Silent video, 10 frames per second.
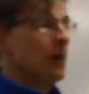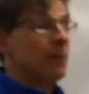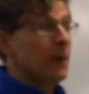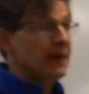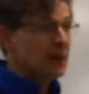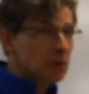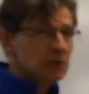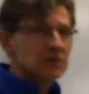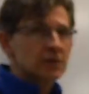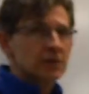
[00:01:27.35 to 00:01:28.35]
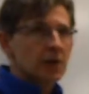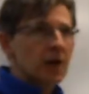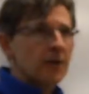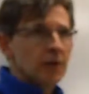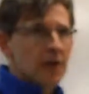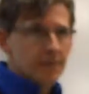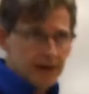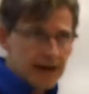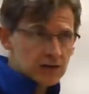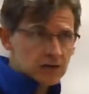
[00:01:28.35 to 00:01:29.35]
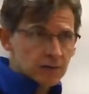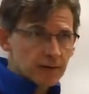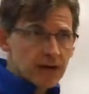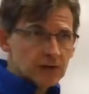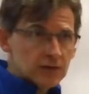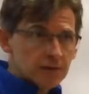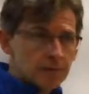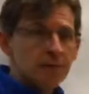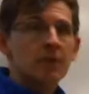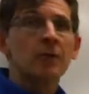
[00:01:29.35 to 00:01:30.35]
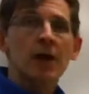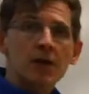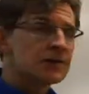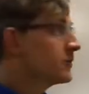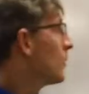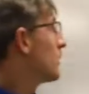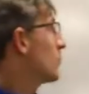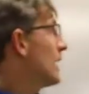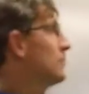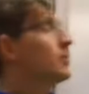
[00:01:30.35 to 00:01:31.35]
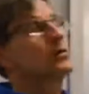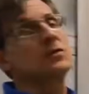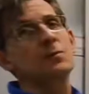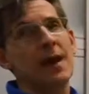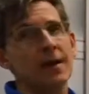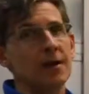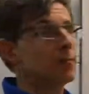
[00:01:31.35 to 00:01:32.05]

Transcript: By Newton's third law, the law of action and reaction, we also know that red pushes back on